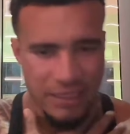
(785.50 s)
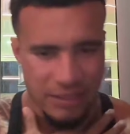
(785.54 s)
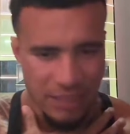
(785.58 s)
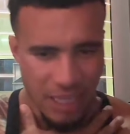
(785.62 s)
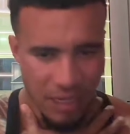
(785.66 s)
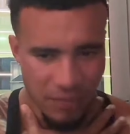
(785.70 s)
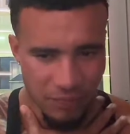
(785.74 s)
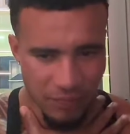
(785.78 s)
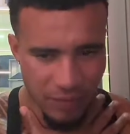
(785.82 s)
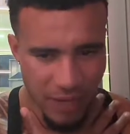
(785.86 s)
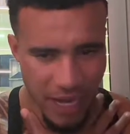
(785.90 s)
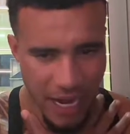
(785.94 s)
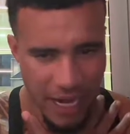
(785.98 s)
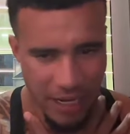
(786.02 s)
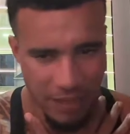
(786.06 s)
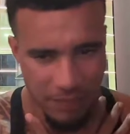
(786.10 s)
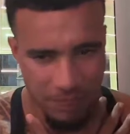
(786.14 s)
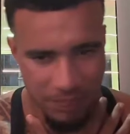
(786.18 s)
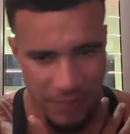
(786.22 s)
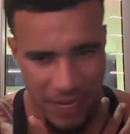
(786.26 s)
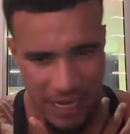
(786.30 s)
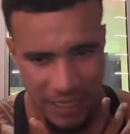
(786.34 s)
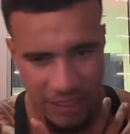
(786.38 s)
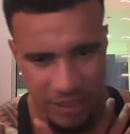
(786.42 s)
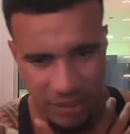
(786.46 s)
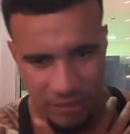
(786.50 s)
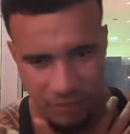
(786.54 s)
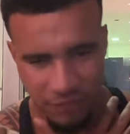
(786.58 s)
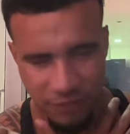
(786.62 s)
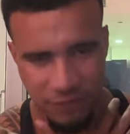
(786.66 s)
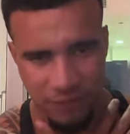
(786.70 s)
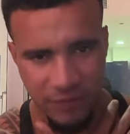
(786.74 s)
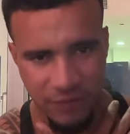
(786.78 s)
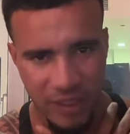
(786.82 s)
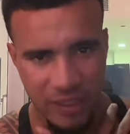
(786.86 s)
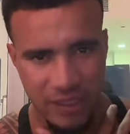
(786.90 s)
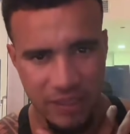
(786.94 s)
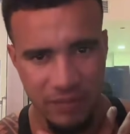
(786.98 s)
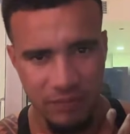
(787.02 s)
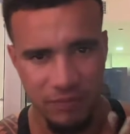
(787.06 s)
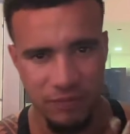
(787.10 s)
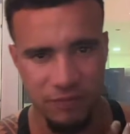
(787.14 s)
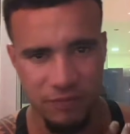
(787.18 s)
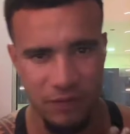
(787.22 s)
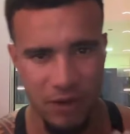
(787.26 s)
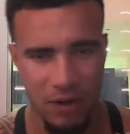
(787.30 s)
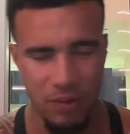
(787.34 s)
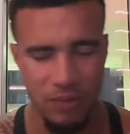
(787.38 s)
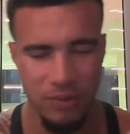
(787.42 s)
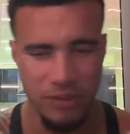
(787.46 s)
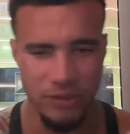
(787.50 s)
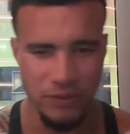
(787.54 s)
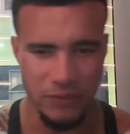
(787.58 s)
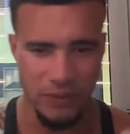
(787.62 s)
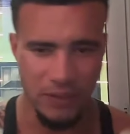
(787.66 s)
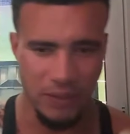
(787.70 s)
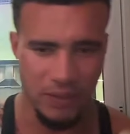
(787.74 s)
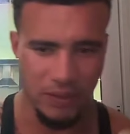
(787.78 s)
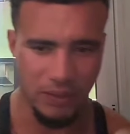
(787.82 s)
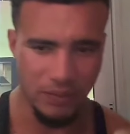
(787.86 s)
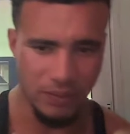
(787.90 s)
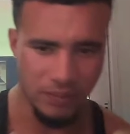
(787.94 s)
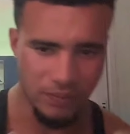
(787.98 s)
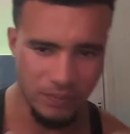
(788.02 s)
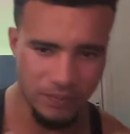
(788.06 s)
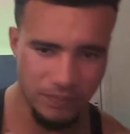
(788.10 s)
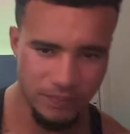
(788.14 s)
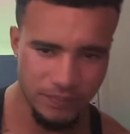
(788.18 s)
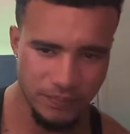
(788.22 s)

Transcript: It's like right at the back of your fucking throat as well.